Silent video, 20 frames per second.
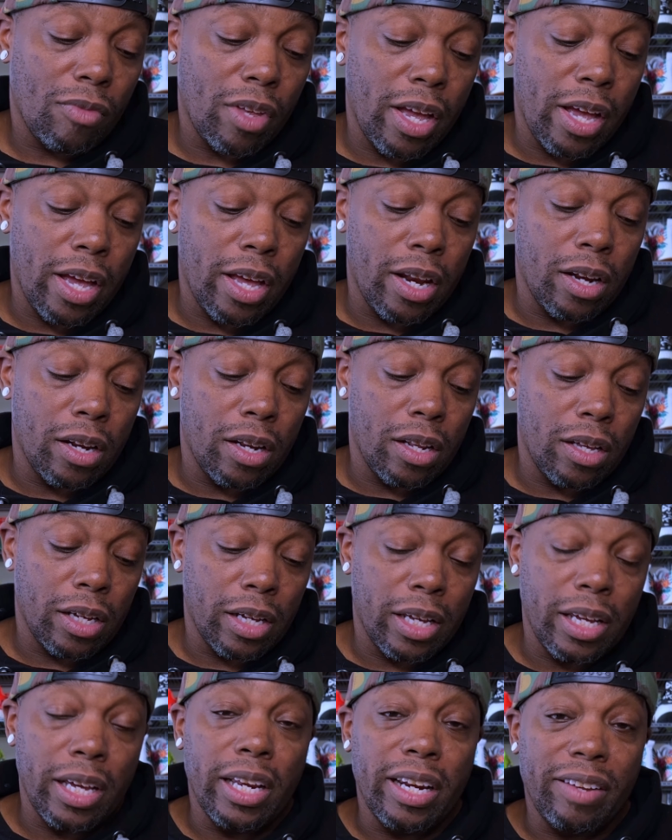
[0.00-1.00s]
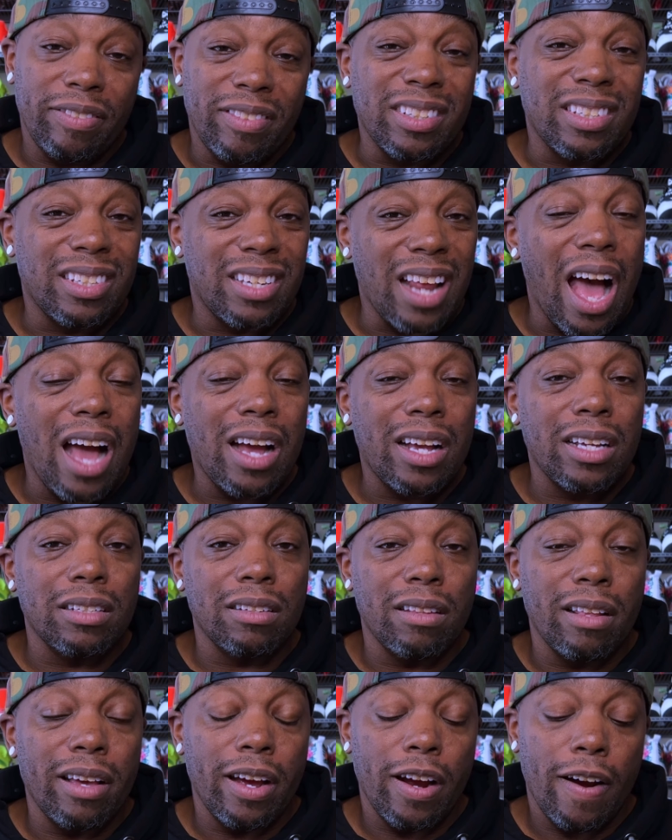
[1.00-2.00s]
And again, if the stock
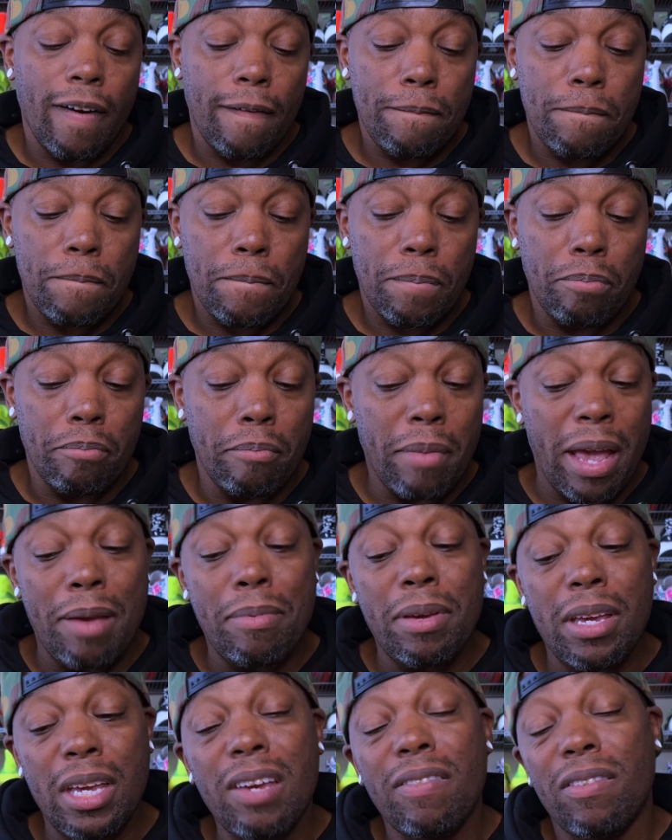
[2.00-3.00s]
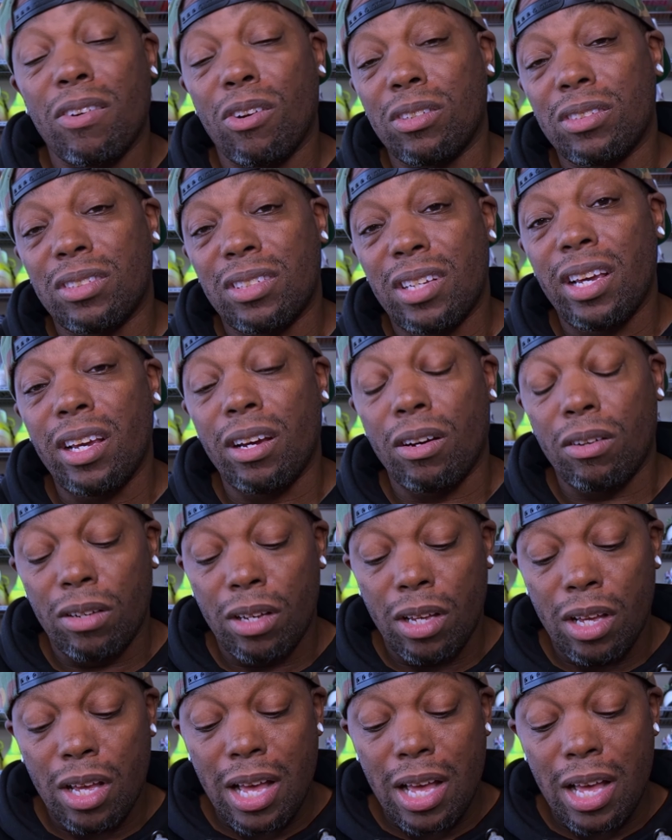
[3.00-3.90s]
is there, maybe even on sale,